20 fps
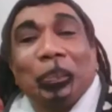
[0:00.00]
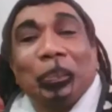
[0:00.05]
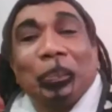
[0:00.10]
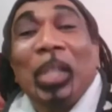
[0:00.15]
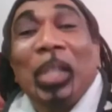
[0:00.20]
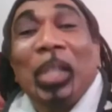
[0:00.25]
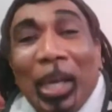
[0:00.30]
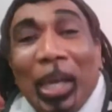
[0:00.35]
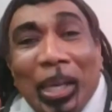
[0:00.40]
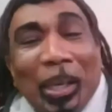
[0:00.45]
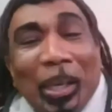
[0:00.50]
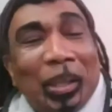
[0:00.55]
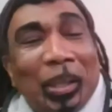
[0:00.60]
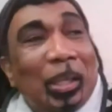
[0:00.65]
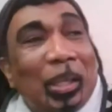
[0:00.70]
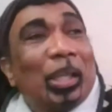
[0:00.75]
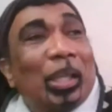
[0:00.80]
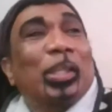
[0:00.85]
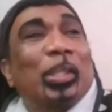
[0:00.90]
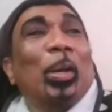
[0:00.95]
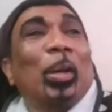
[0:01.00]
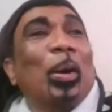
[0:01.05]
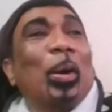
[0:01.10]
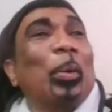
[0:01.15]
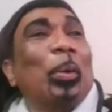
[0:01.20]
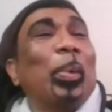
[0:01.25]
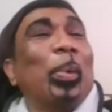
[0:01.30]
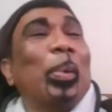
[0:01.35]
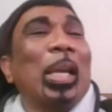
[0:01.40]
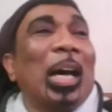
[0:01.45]
Yeah.
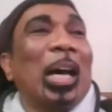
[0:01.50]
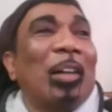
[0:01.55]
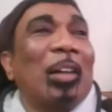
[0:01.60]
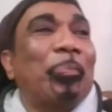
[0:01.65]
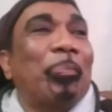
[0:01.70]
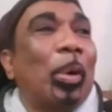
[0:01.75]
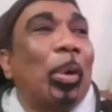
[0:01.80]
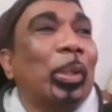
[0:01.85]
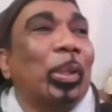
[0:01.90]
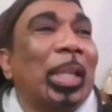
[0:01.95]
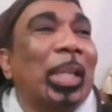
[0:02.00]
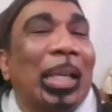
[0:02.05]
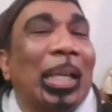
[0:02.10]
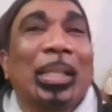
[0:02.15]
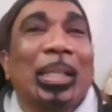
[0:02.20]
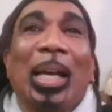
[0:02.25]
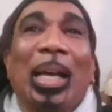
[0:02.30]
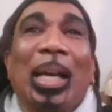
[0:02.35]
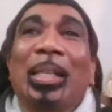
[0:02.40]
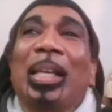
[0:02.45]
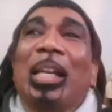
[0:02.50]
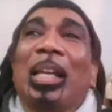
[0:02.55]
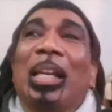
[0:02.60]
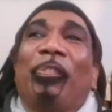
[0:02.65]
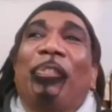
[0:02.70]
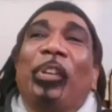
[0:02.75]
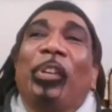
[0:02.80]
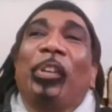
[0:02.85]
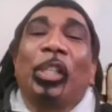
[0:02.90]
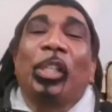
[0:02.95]
So we laugh about that. And then I
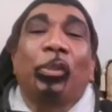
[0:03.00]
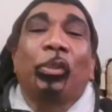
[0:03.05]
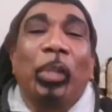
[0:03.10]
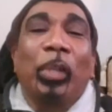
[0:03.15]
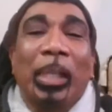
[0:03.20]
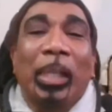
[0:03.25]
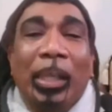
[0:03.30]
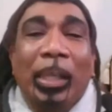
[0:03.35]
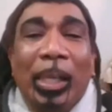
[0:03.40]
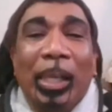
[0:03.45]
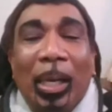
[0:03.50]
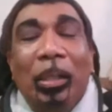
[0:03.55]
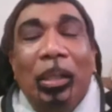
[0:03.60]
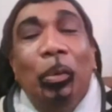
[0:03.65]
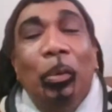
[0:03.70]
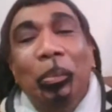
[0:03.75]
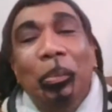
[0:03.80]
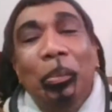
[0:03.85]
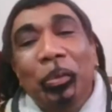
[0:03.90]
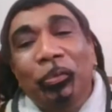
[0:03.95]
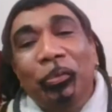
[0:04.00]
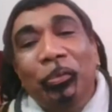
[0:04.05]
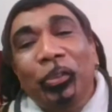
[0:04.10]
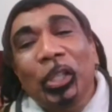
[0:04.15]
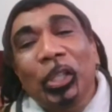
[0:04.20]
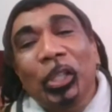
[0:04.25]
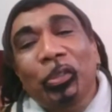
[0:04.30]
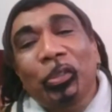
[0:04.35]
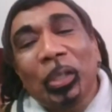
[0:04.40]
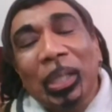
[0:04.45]
finish reading the article. I
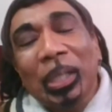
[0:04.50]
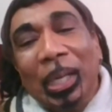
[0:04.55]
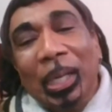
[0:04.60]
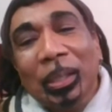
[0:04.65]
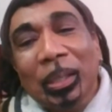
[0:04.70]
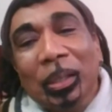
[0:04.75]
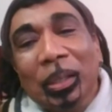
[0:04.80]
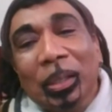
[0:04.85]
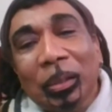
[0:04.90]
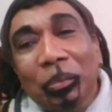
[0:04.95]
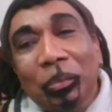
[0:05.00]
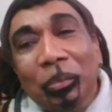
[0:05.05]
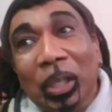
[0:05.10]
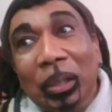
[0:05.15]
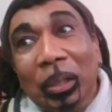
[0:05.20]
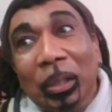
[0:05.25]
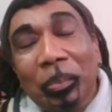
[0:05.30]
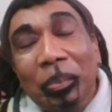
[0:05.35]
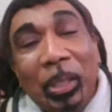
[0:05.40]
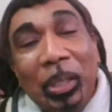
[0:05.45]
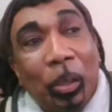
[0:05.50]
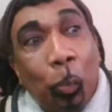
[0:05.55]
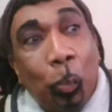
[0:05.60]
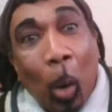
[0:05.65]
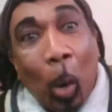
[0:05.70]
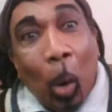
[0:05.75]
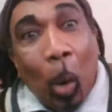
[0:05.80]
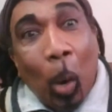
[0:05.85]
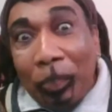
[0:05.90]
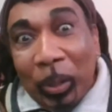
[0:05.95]
finish reading the article. I write it. I say,
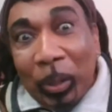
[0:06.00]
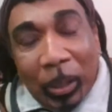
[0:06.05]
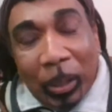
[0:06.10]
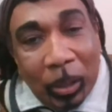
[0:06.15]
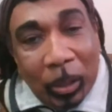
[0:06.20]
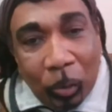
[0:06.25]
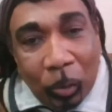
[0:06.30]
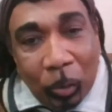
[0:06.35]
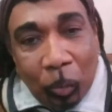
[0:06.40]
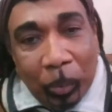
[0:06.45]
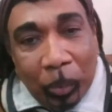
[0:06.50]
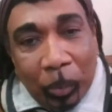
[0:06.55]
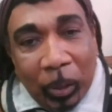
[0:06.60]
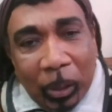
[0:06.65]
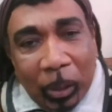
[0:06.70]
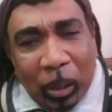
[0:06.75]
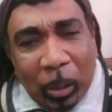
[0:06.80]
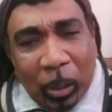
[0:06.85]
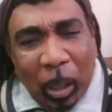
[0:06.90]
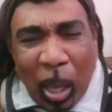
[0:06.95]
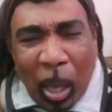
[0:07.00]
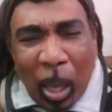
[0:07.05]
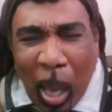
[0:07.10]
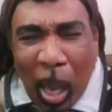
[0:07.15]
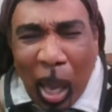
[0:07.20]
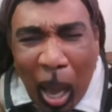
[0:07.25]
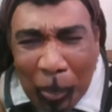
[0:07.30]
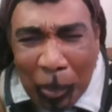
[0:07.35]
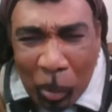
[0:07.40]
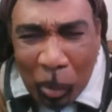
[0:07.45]
one potato, two potato.
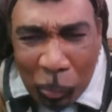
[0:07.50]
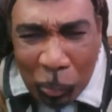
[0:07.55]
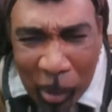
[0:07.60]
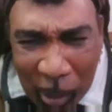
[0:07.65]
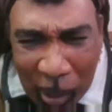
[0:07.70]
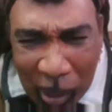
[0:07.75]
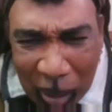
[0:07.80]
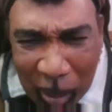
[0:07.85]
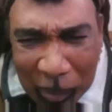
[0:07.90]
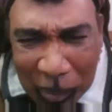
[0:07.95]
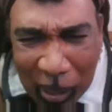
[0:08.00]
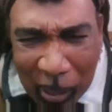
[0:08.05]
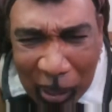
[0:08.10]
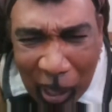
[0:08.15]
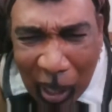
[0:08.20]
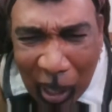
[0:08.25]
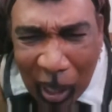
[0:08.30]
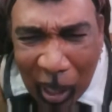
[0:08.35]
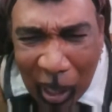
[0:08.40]
And I read. I say,